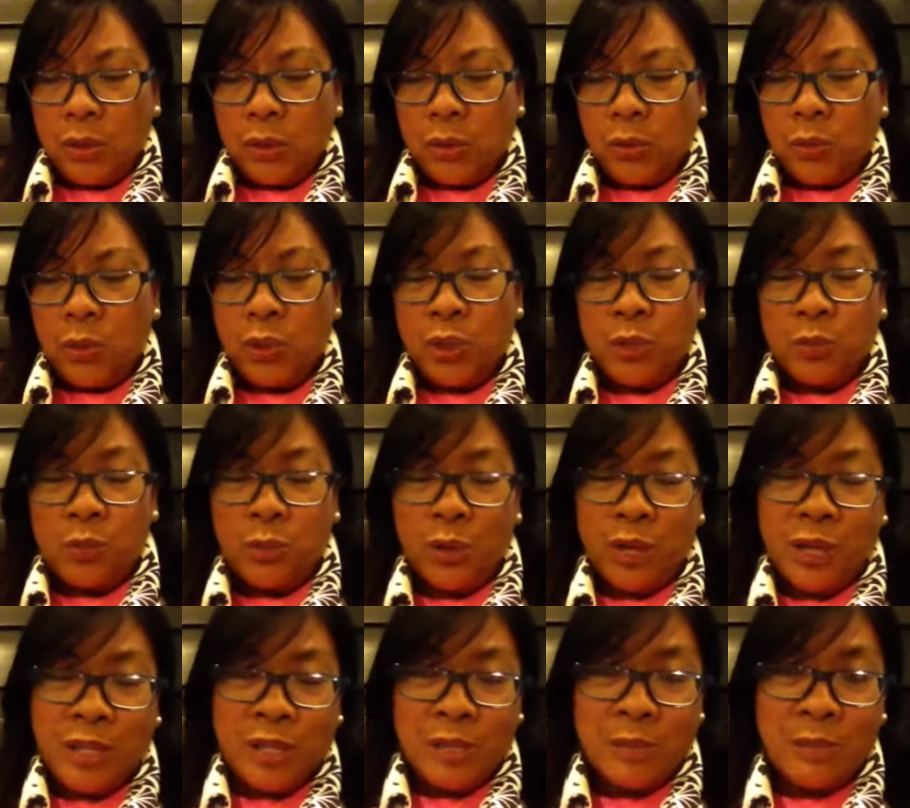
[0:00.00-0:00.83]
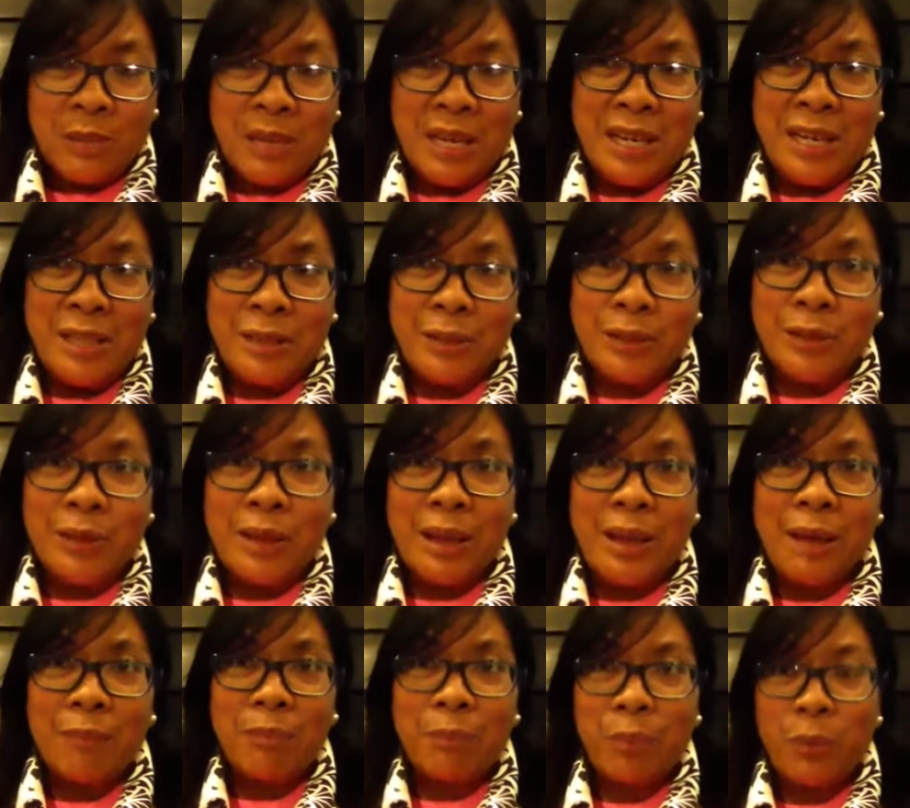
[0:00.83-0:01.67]
Which brings me to
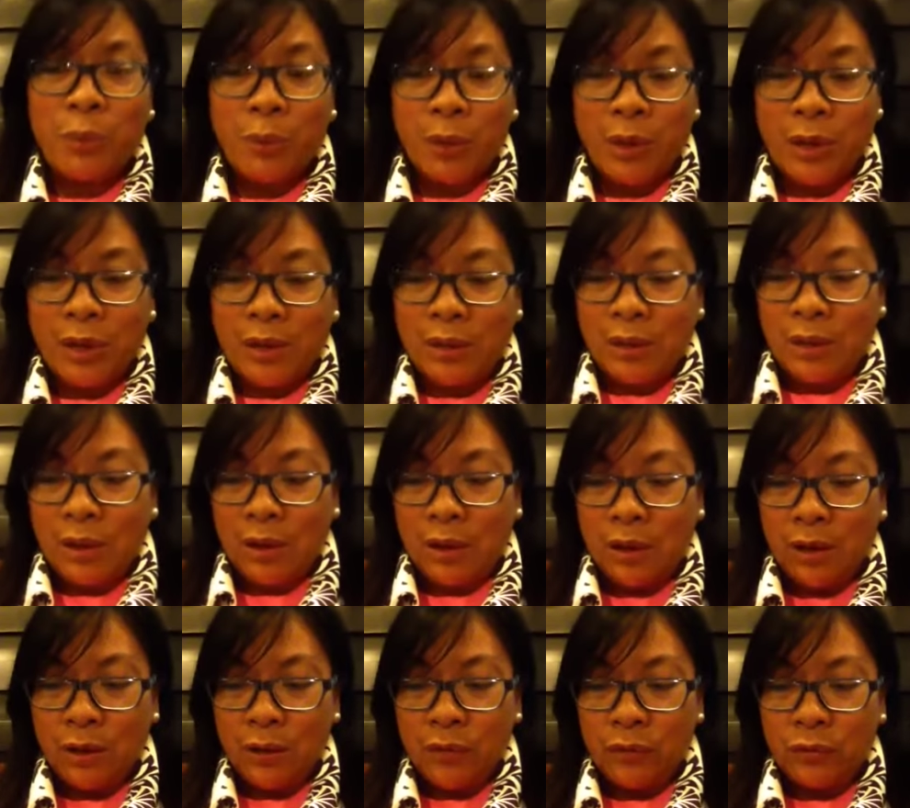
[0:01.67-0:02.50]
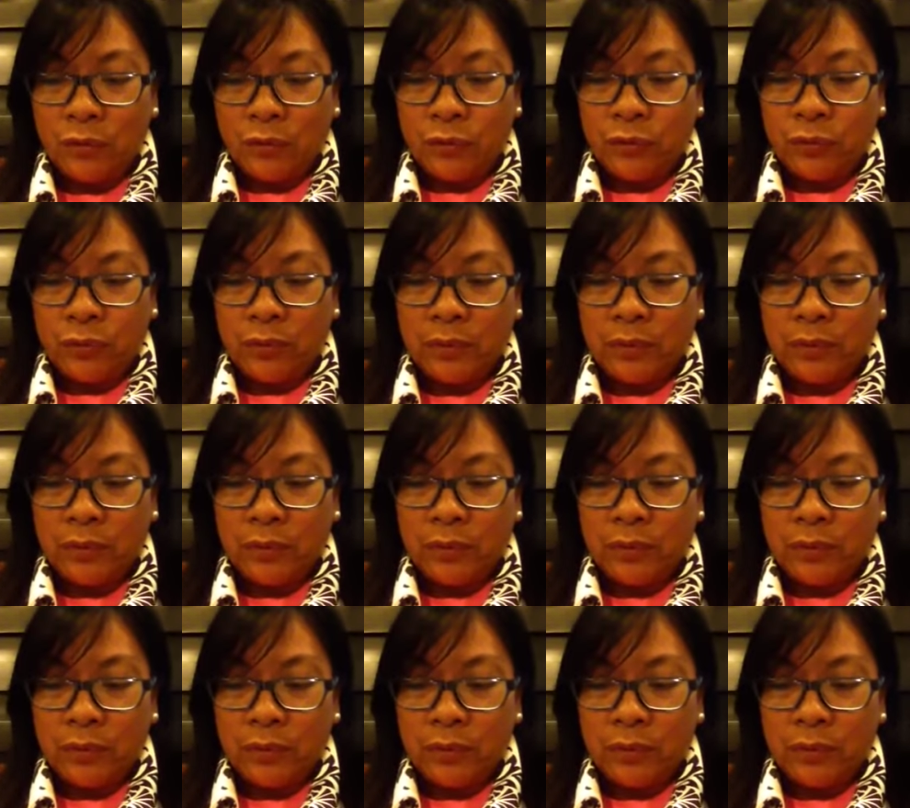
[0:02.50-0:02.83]
that point of,